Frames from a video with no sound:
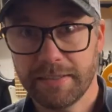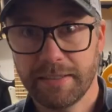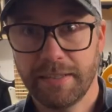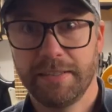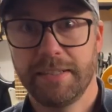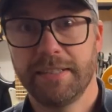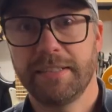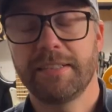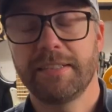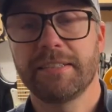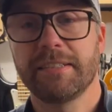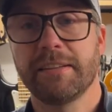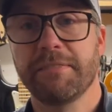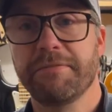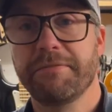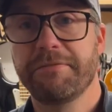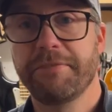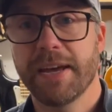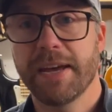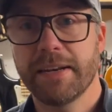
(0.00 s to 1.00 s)
This is a
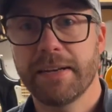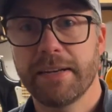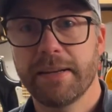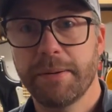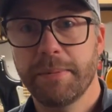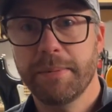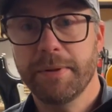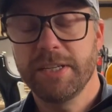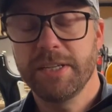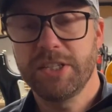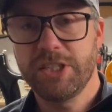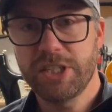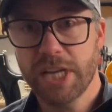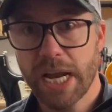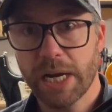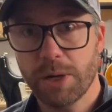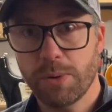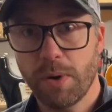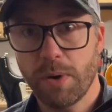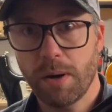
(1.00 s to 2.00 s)
Fender
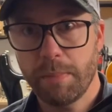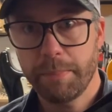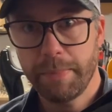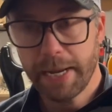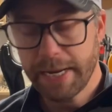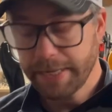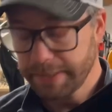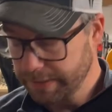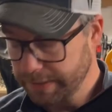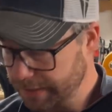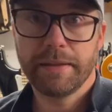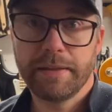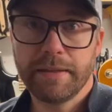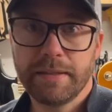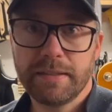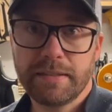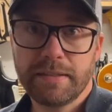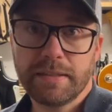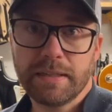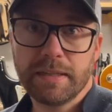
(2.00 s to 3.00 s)
Jaguar bass.
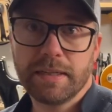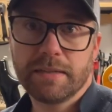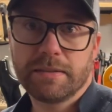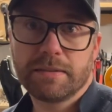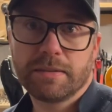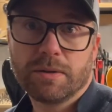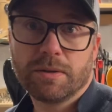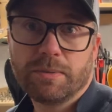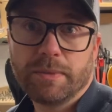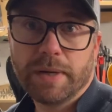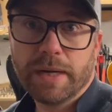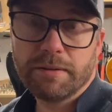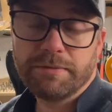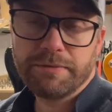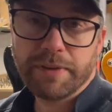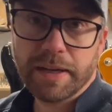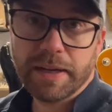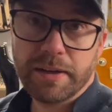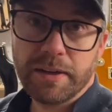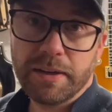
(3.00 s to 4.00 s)
This is a real
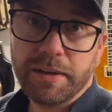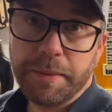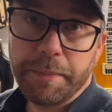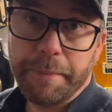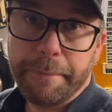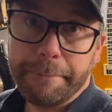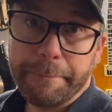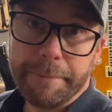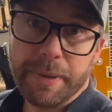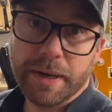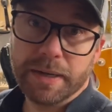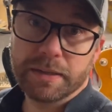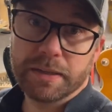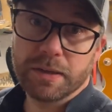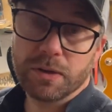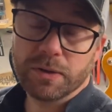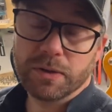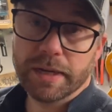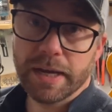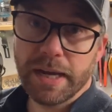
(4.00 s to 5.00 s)
Fender, but
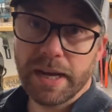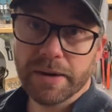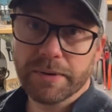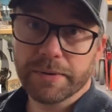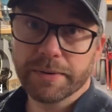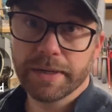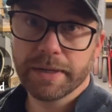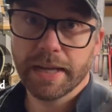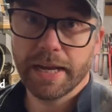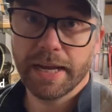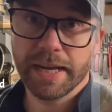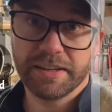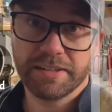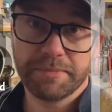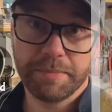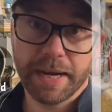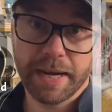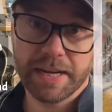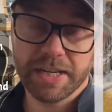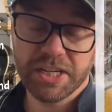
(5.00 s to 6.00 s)
look here, it's
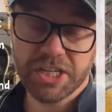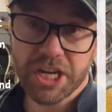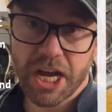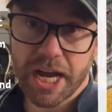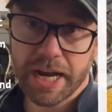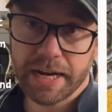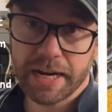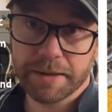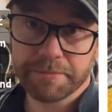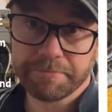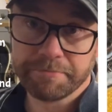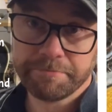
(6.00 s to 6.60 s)
made in China.